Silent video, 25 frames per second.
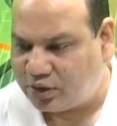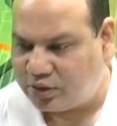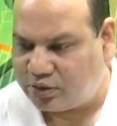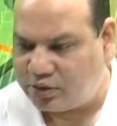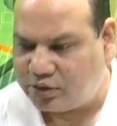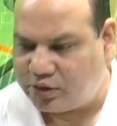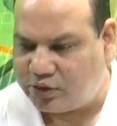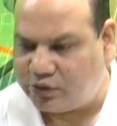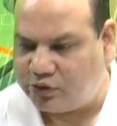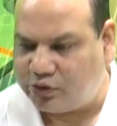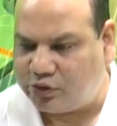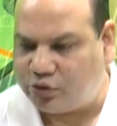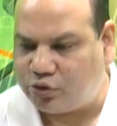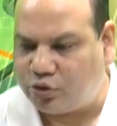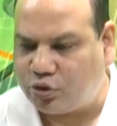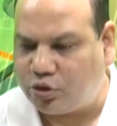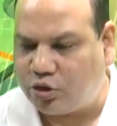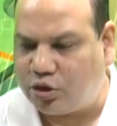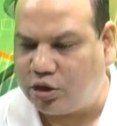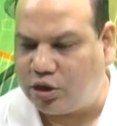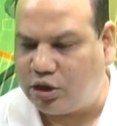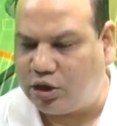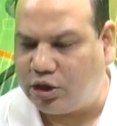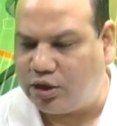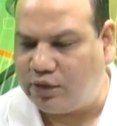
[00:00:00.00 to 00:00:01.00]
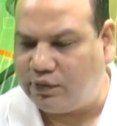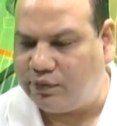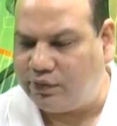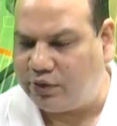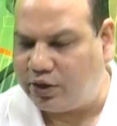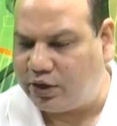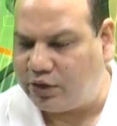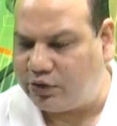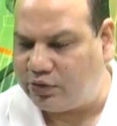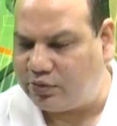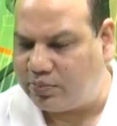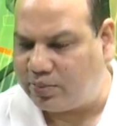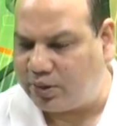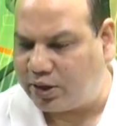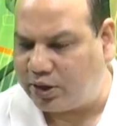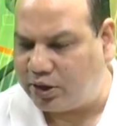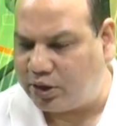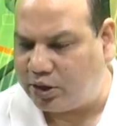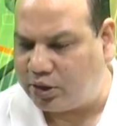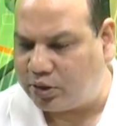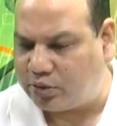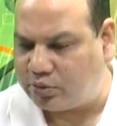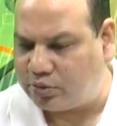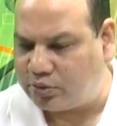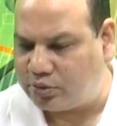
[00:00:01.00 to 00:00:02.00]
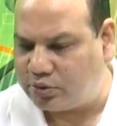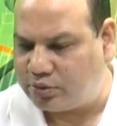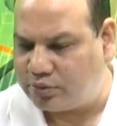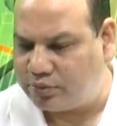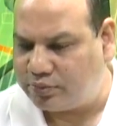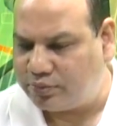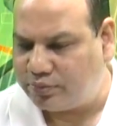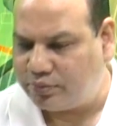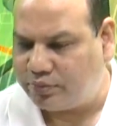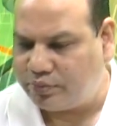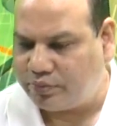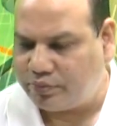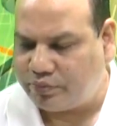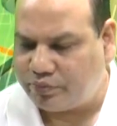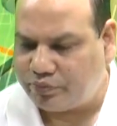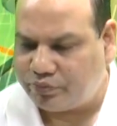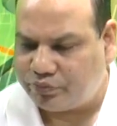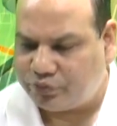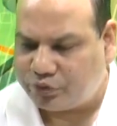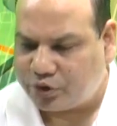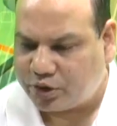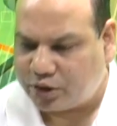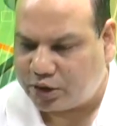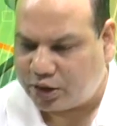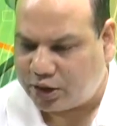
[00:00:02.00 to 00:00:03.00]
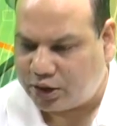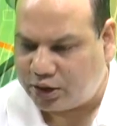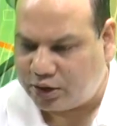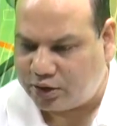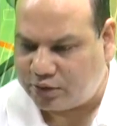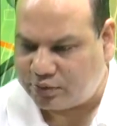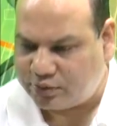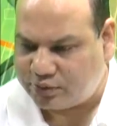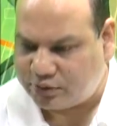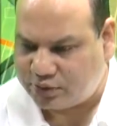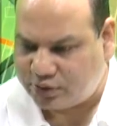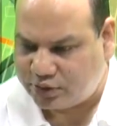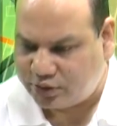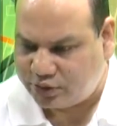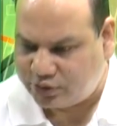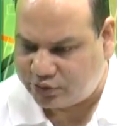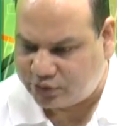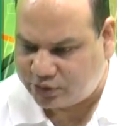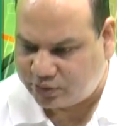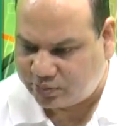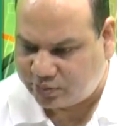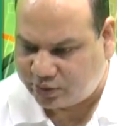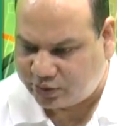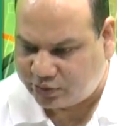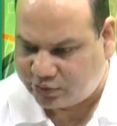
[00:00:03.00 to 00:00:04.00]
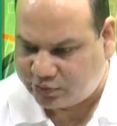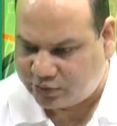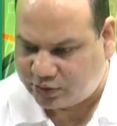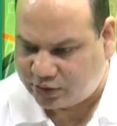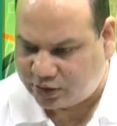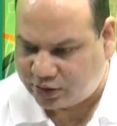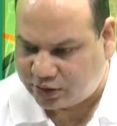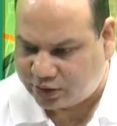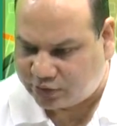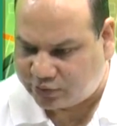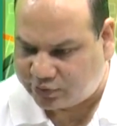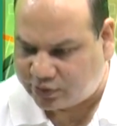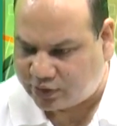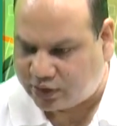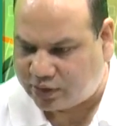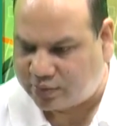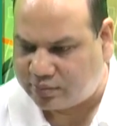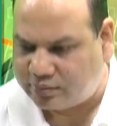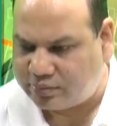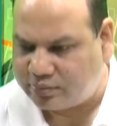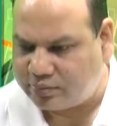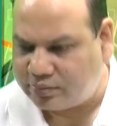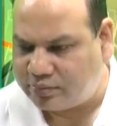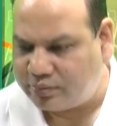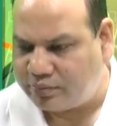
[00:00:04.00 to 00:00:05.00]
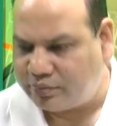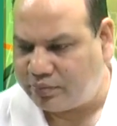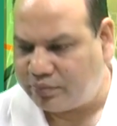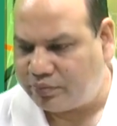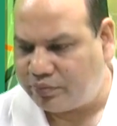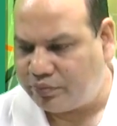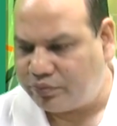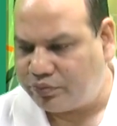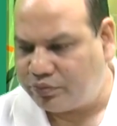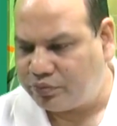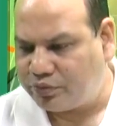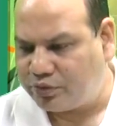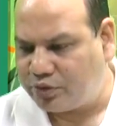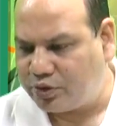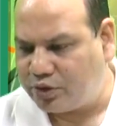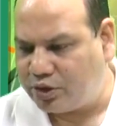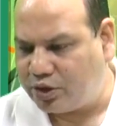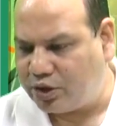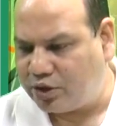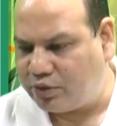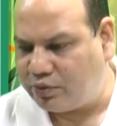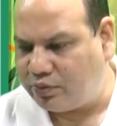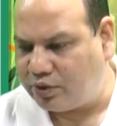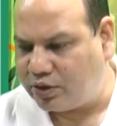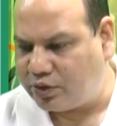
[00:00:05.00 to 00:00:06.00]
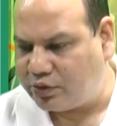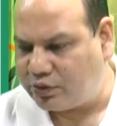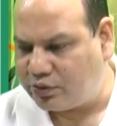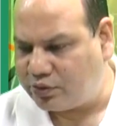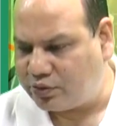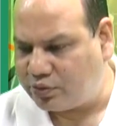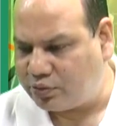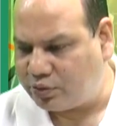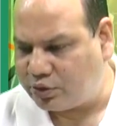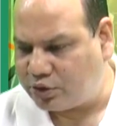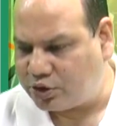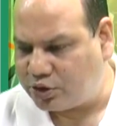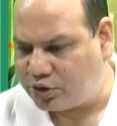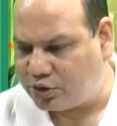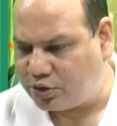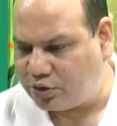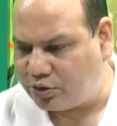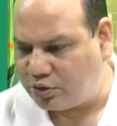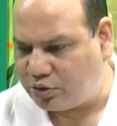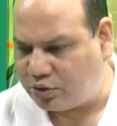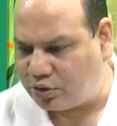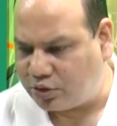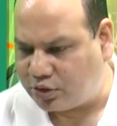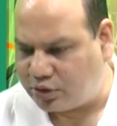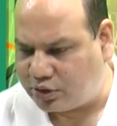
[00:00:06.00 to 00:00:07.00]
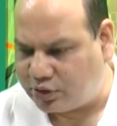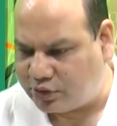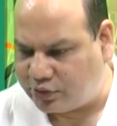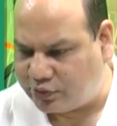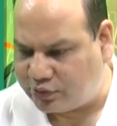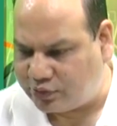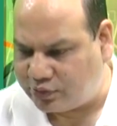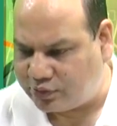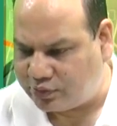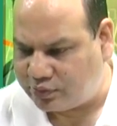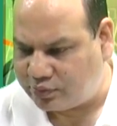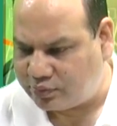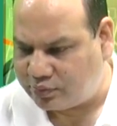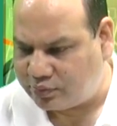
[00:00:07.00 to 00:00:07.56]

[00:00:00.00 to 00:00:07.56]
This is called leveraged buyout. And in some recent exam, there was question on this